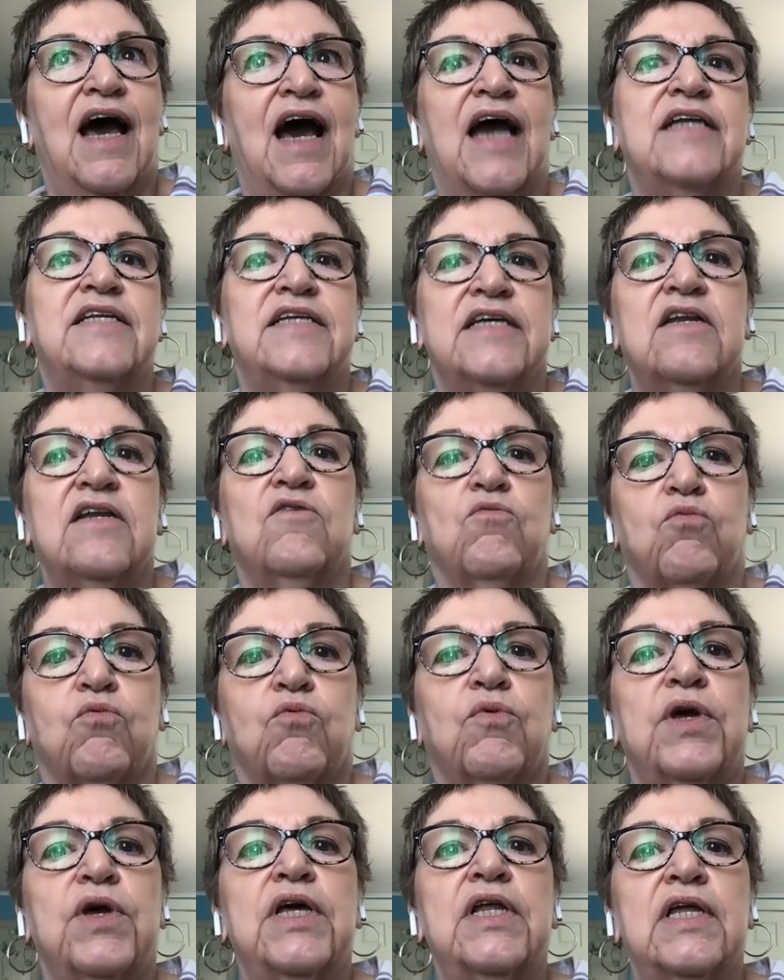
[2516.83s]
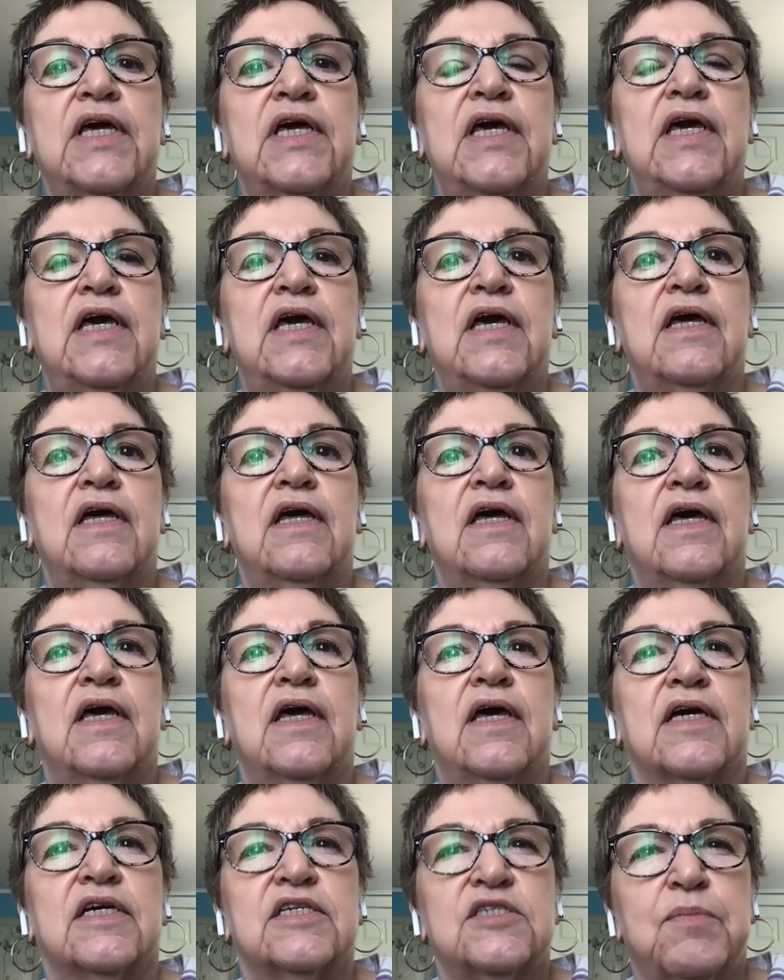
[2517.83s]
I didn't really
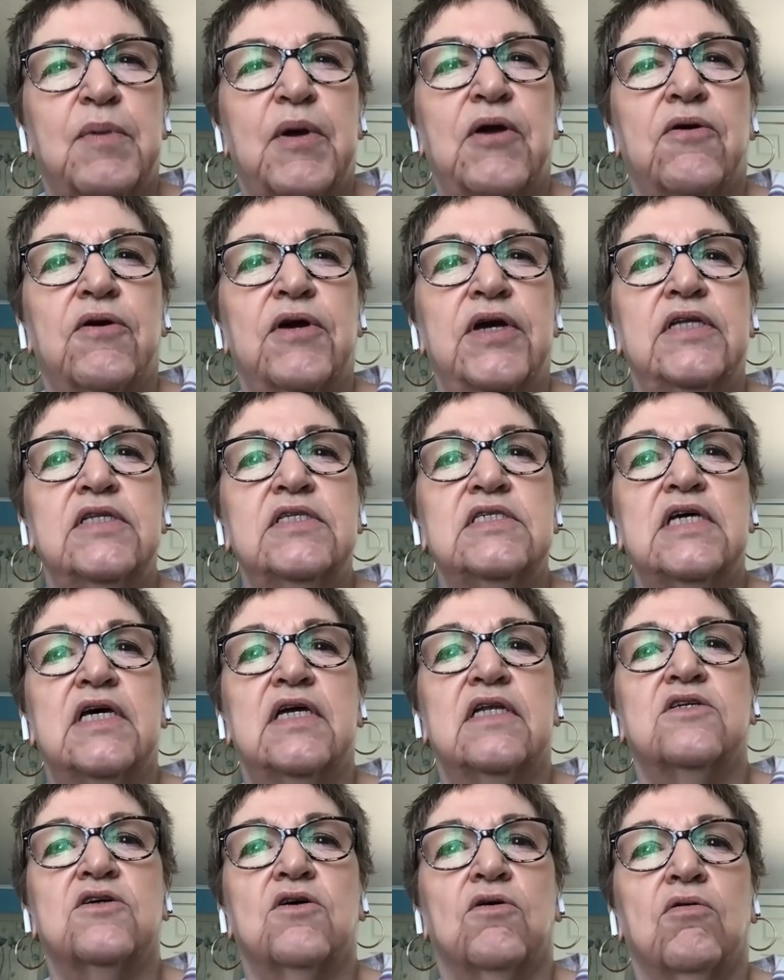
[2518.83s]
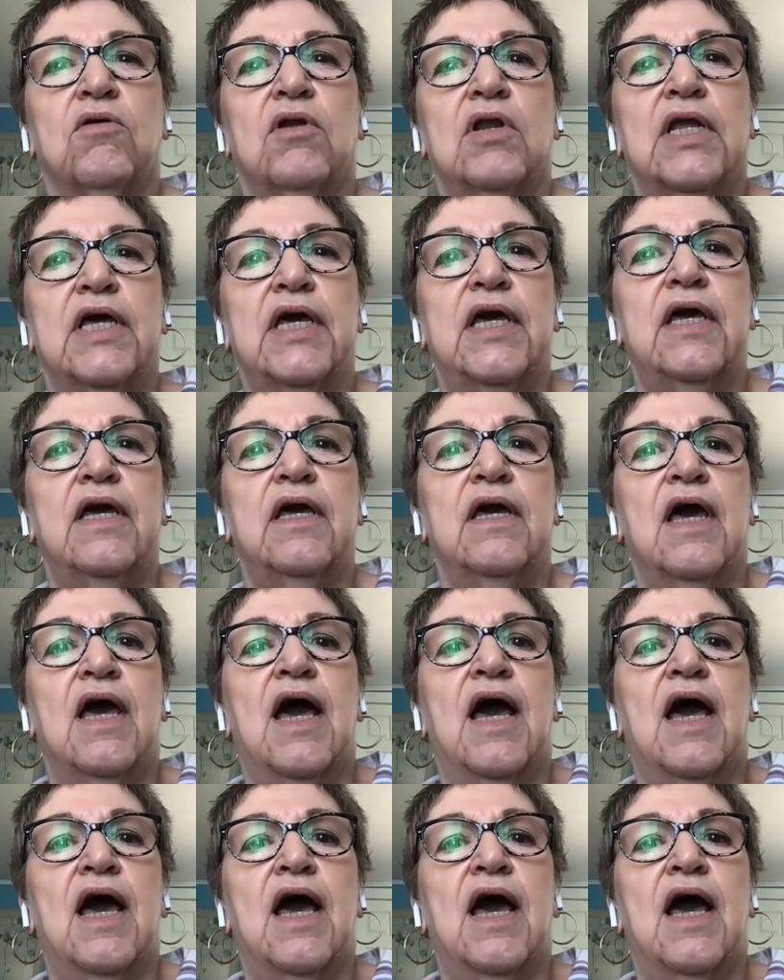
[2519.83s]
experience it totally.